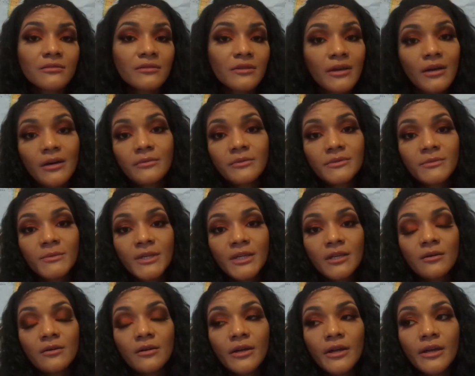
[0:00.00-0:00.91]
helped me
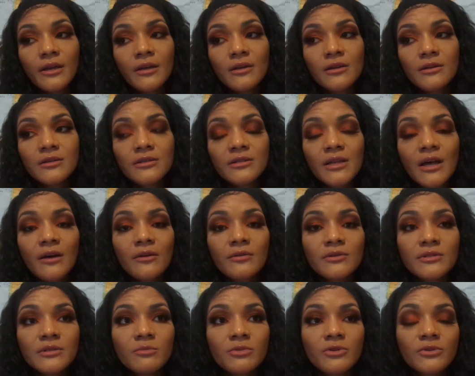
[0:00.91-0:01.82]
okay because I
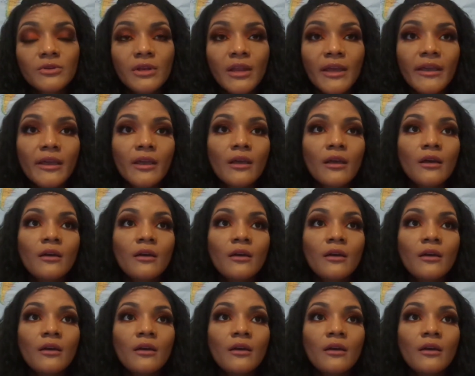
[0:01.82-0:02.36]
was able to like